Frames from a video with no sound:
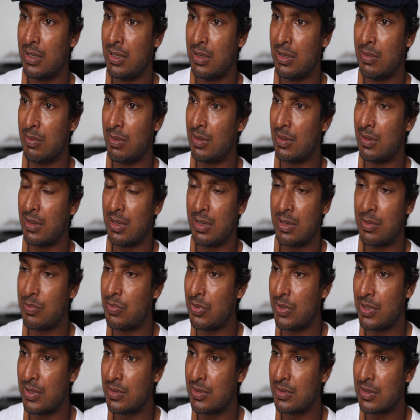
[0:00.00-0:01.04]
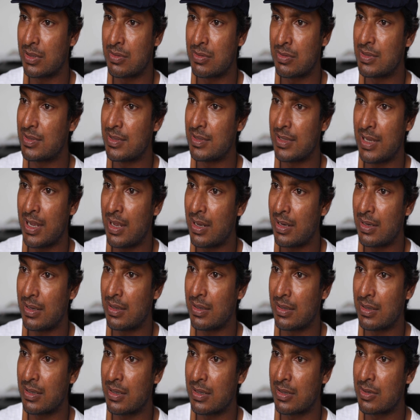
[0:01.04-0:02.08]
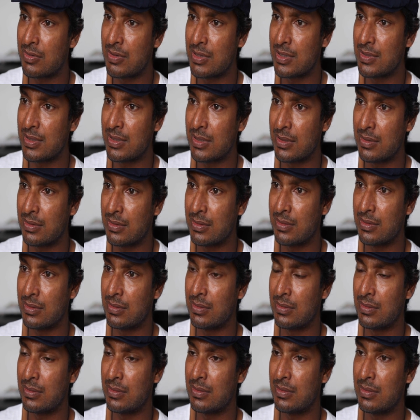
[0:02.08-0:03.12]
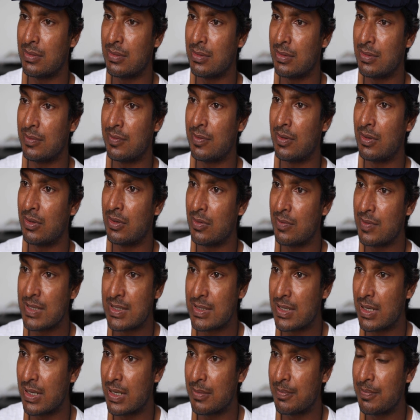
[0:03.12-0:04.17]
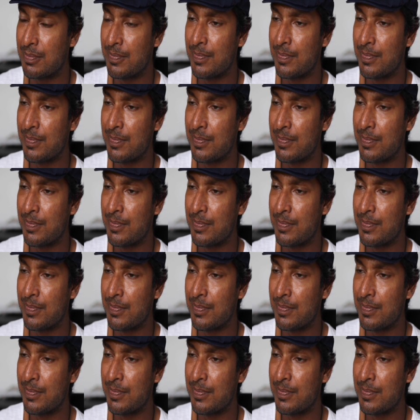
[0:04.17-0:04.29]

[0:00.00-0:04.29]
whether they are Buddhist or Christian or follower of Islam.